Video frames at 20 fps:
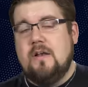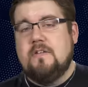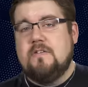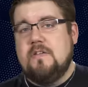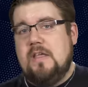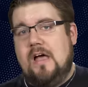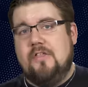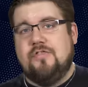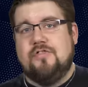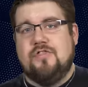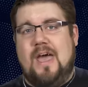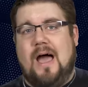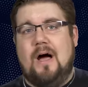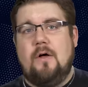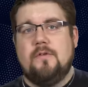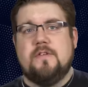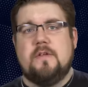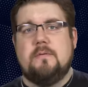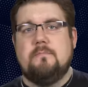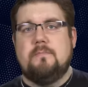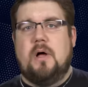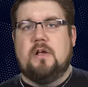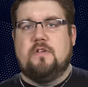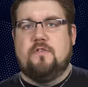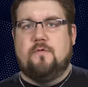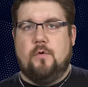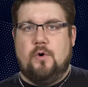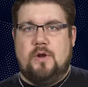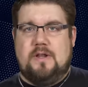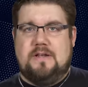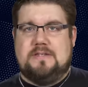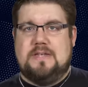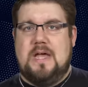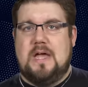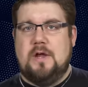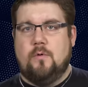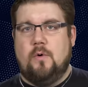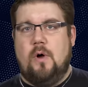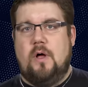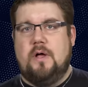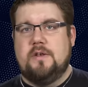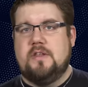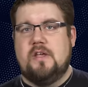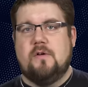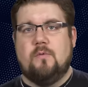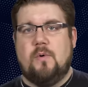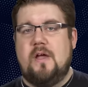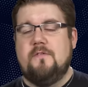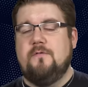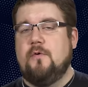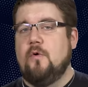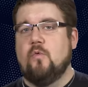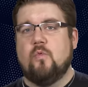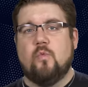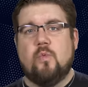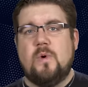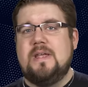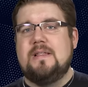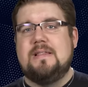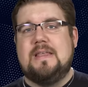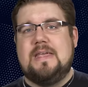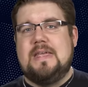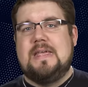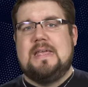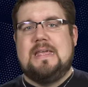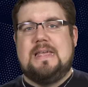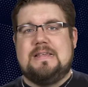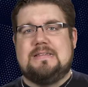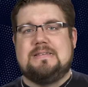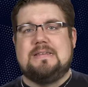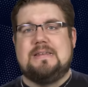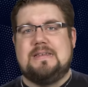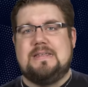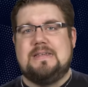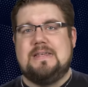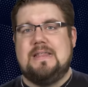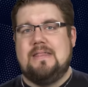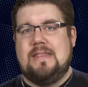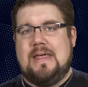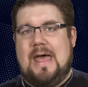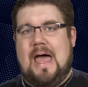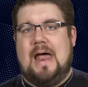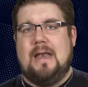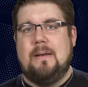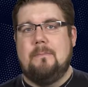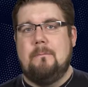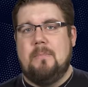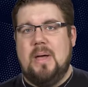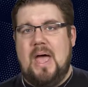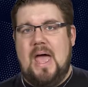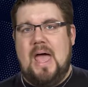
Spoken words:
Honestly, $1,000 for an integral hunting rifle really isn't that